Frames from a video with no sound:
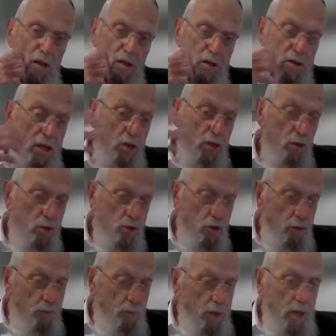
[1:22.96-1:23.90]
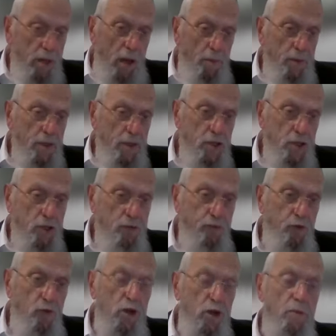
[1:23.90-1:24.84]
there used to be, I mean,
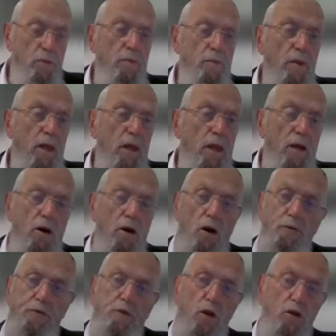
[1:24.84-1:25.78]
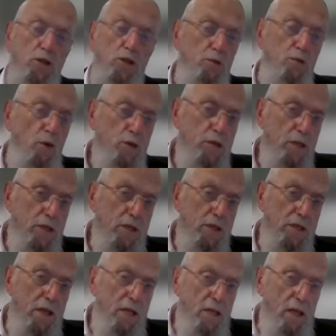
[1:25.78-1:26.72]
Shvuim, of course, wasn't
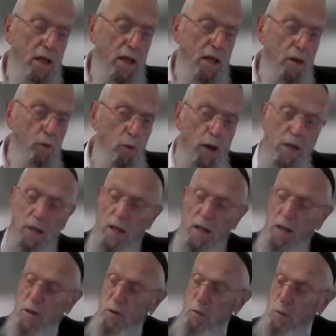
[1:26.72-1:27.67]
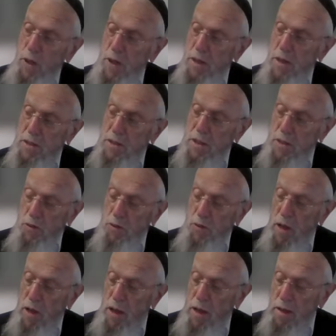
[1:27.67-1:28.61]
the way that we see
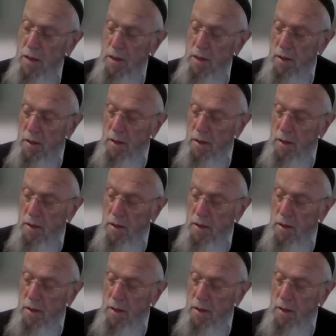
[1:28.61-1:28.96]
today,